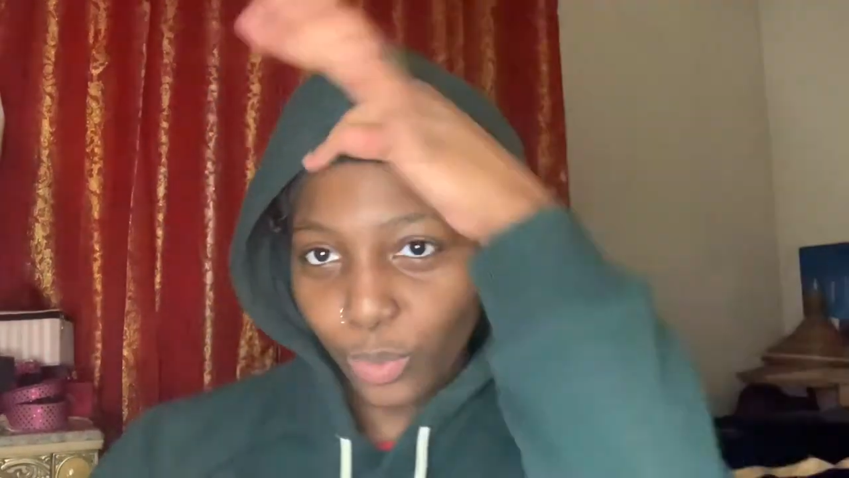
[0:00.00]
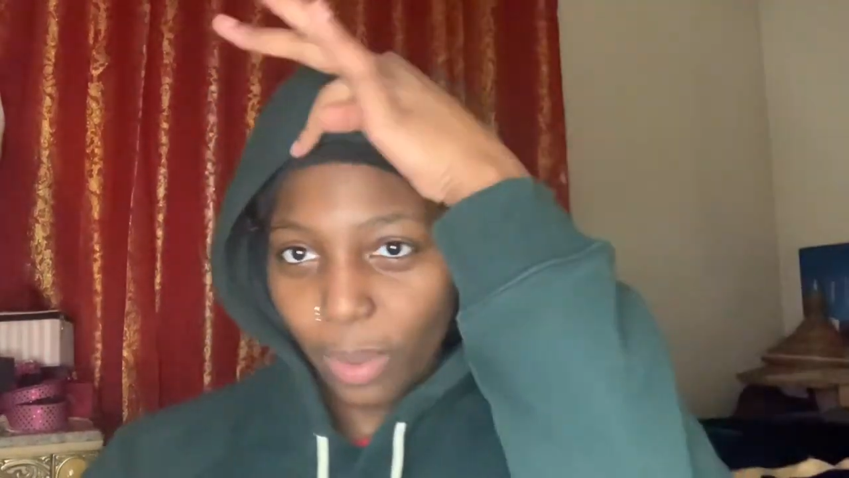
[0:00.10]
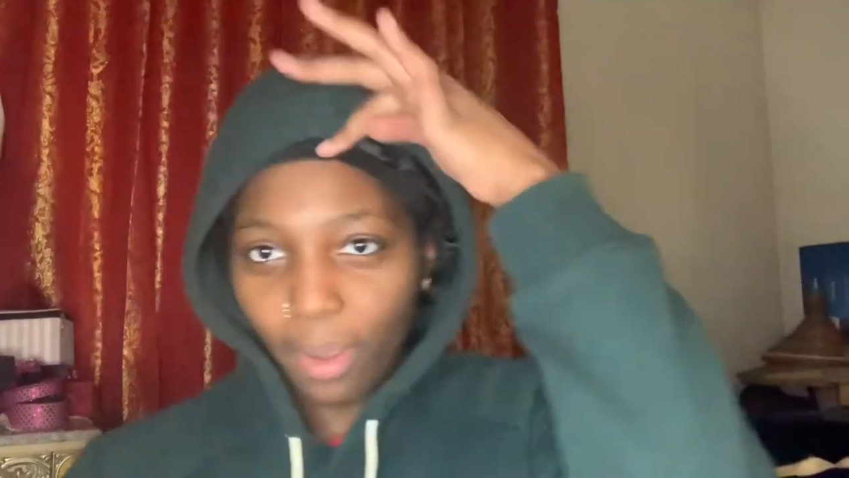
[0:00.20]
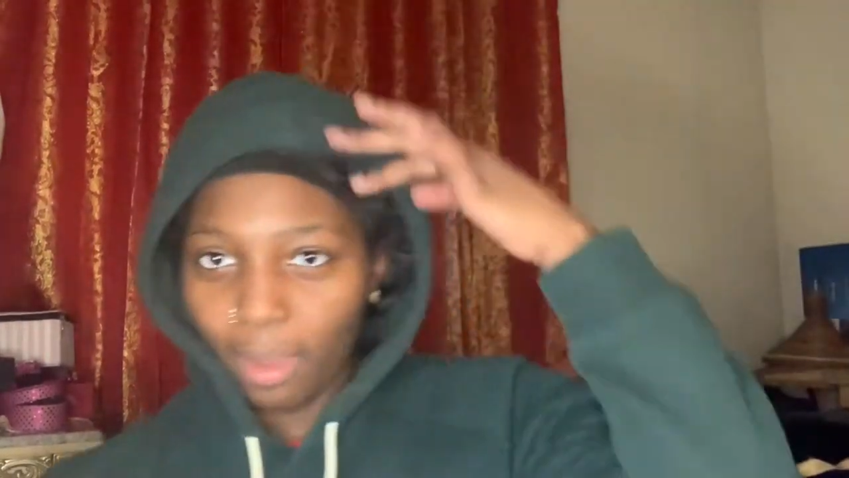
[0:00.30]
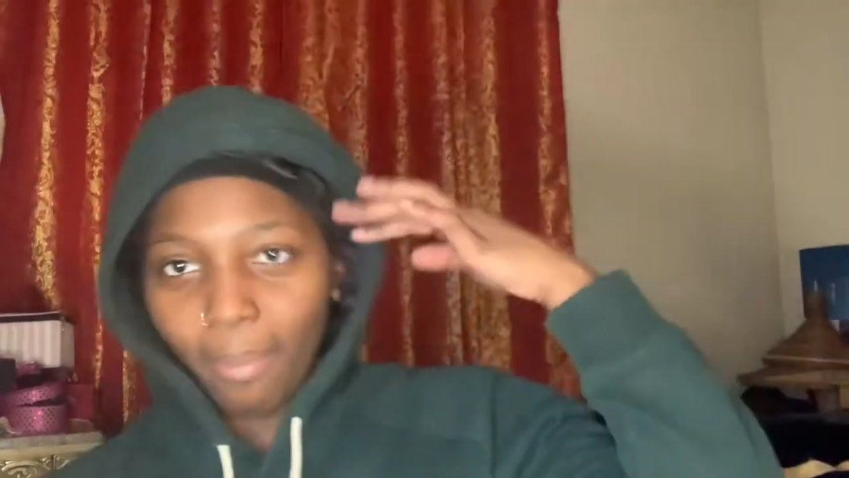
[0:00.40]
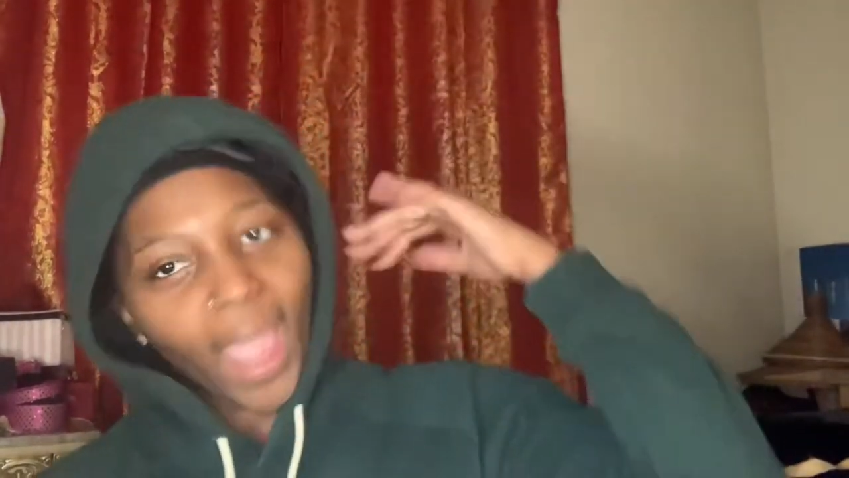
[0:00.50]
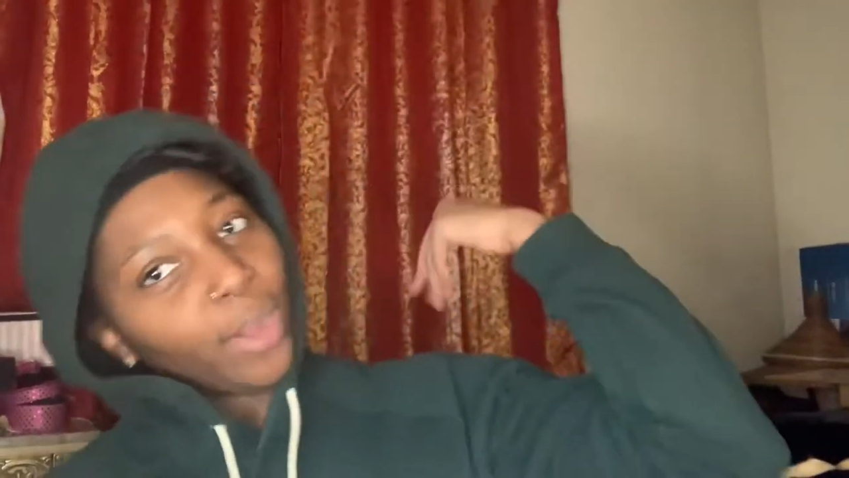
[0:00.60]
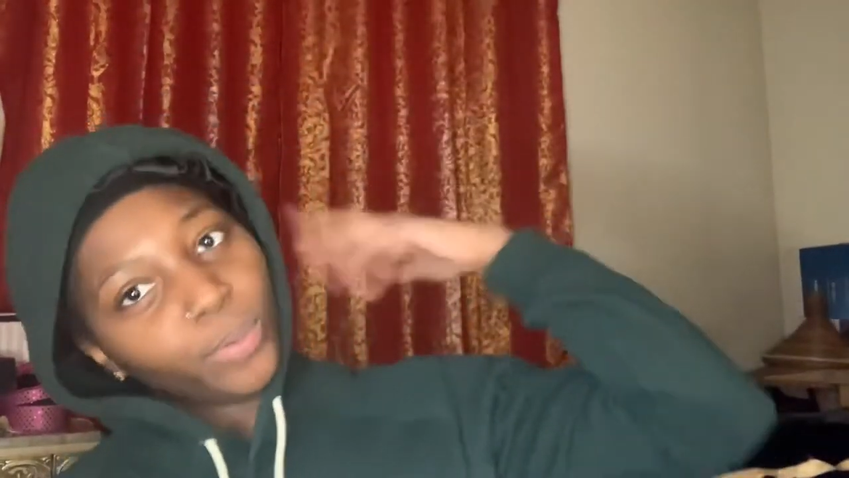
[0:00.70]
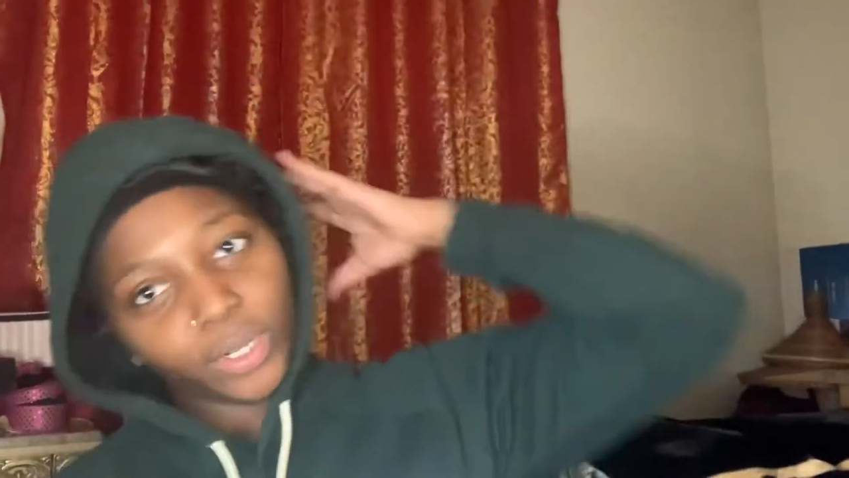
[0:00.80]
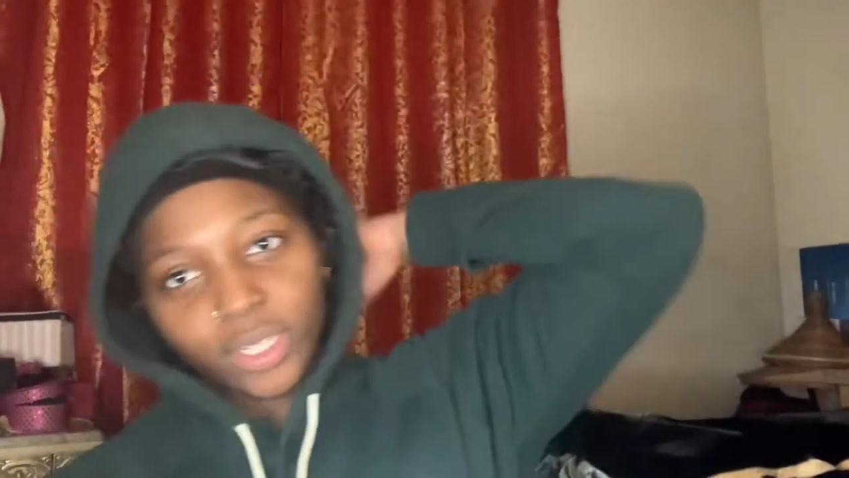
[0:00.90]
mine
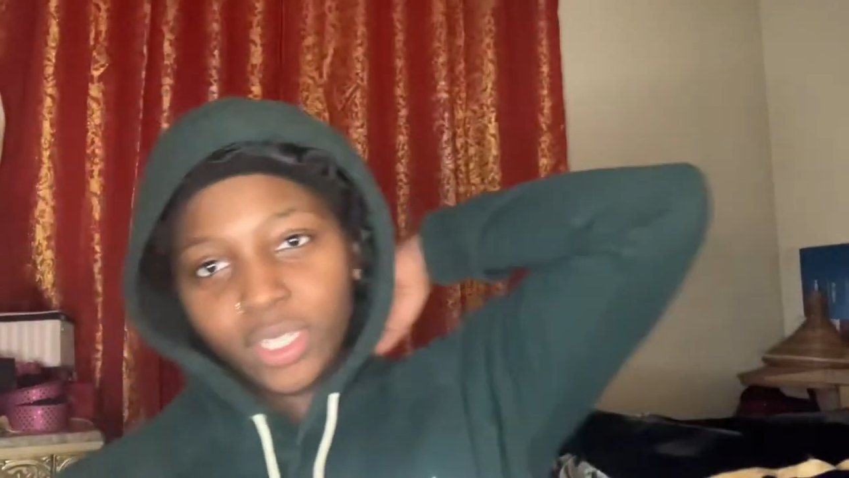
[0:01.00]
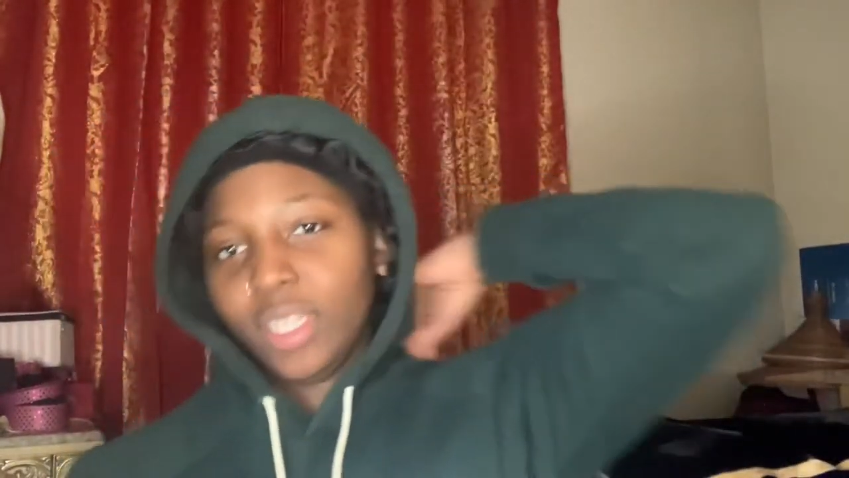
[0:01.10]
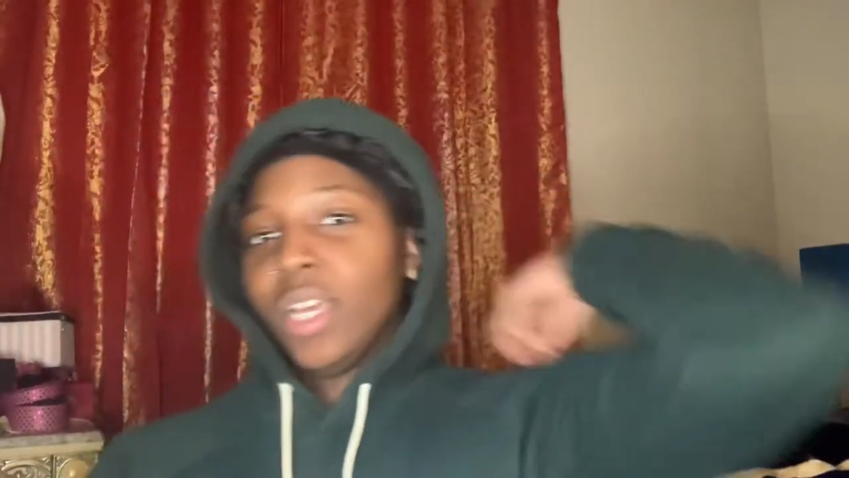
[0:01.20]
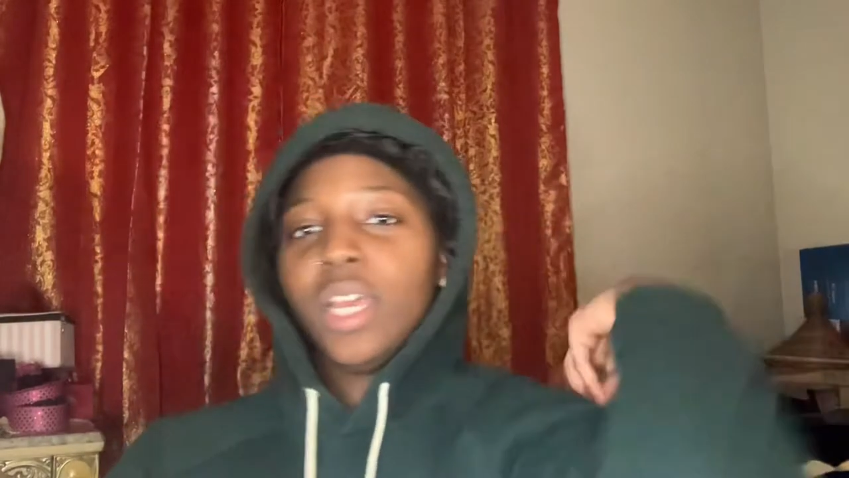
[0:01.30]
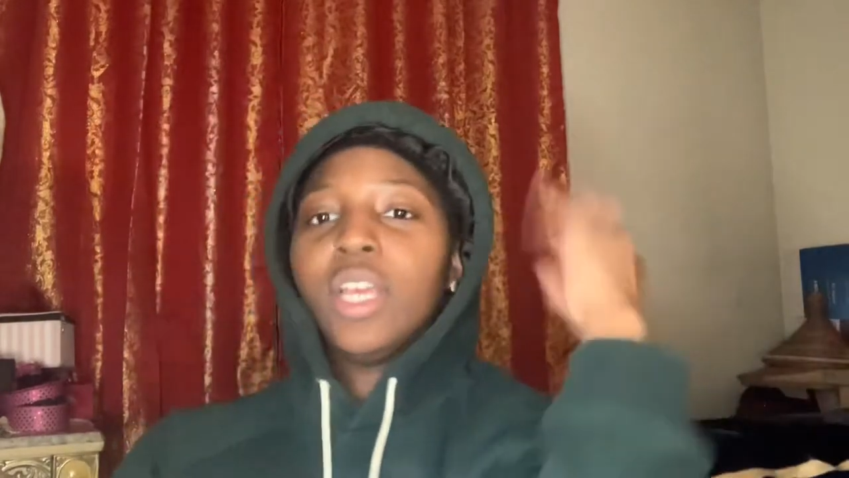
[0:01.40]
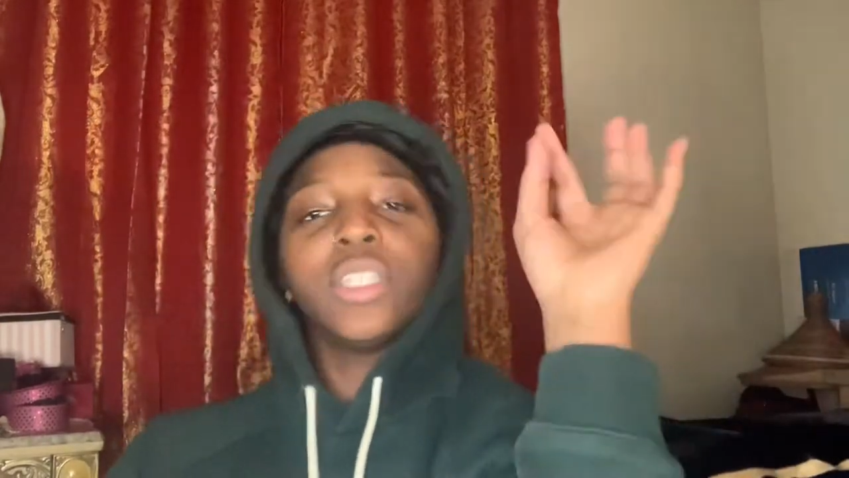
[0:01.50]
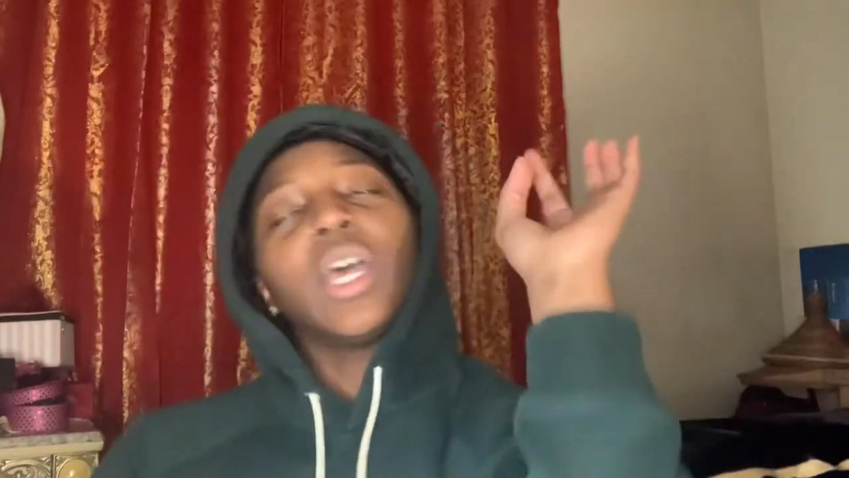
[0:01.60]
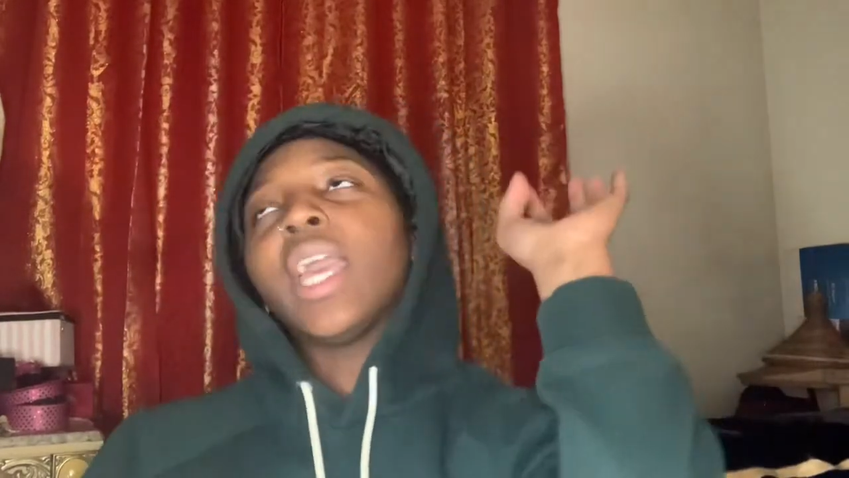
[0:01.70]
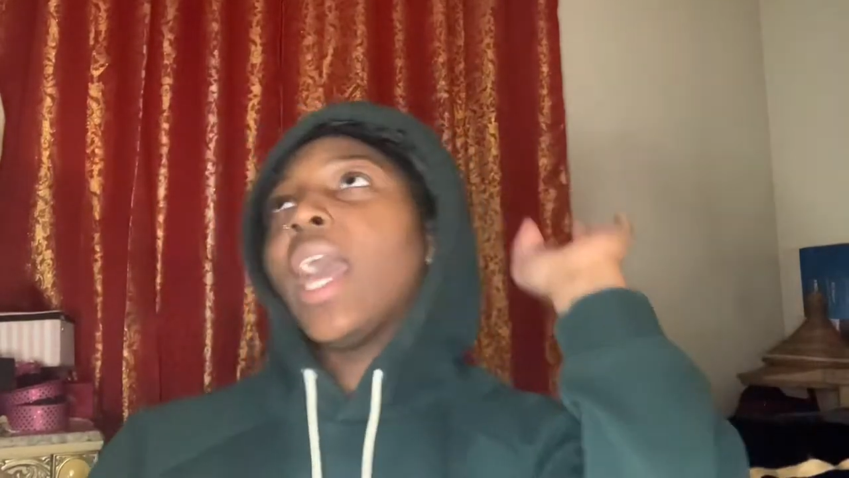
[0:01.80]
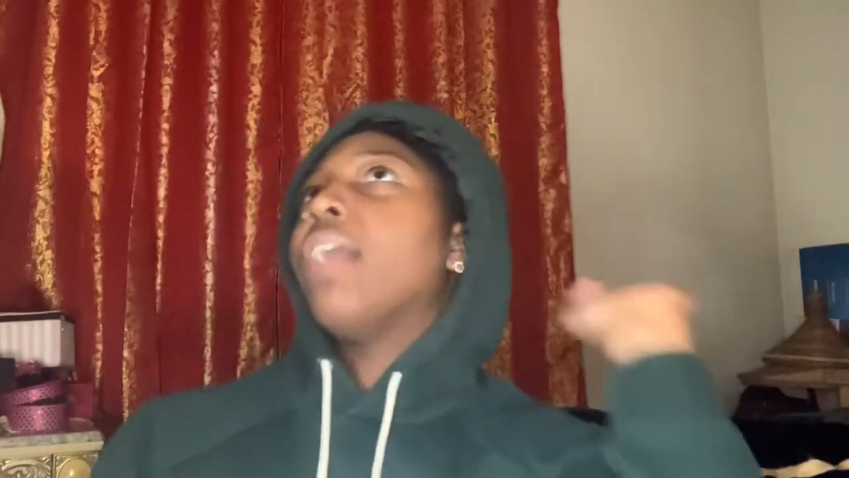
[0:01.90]
backwards so i
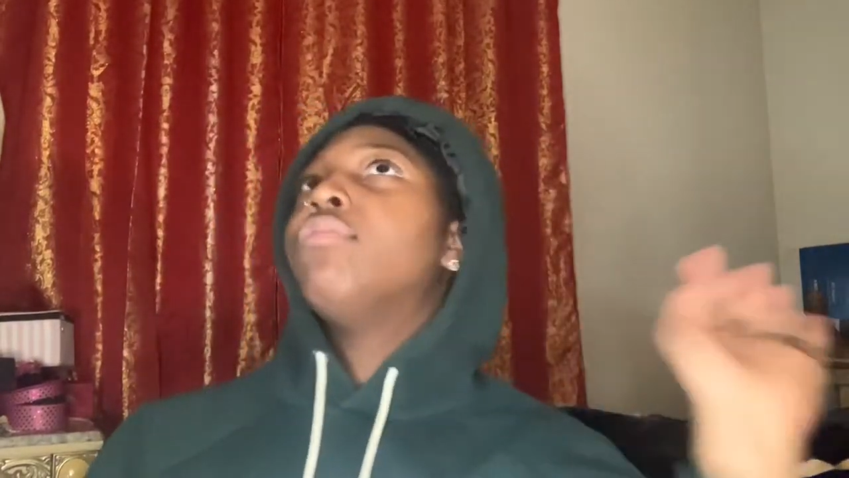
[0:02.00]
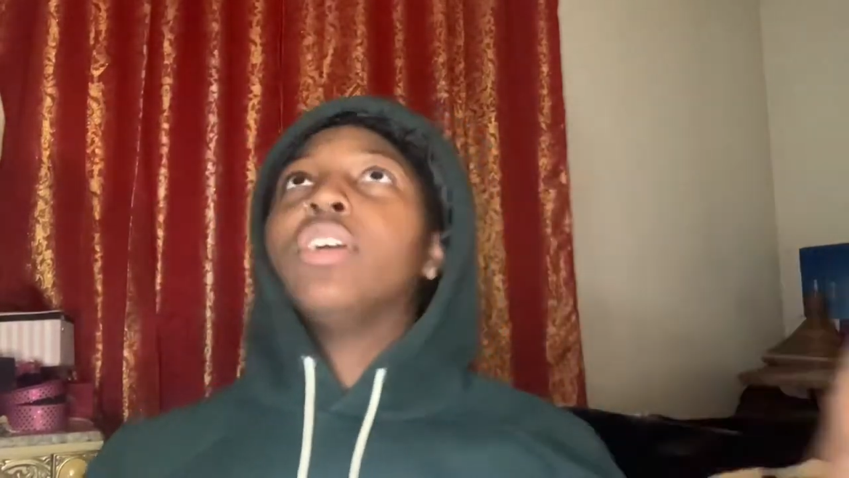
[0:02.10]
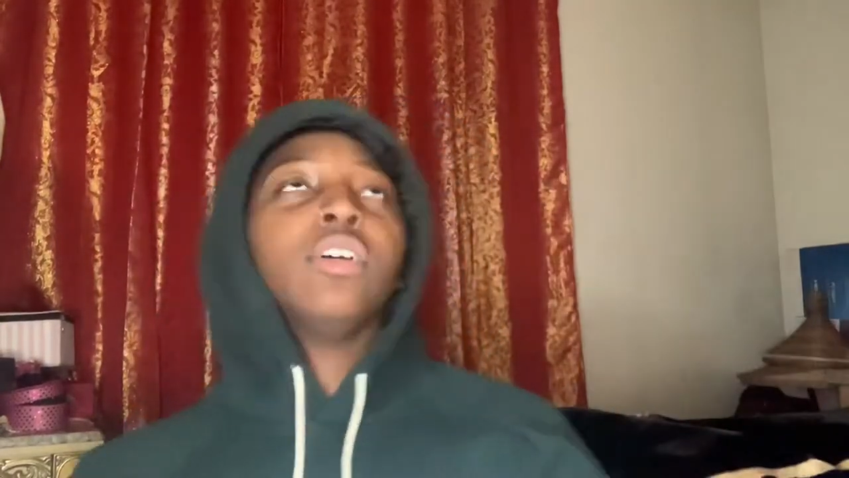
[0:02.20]
could have the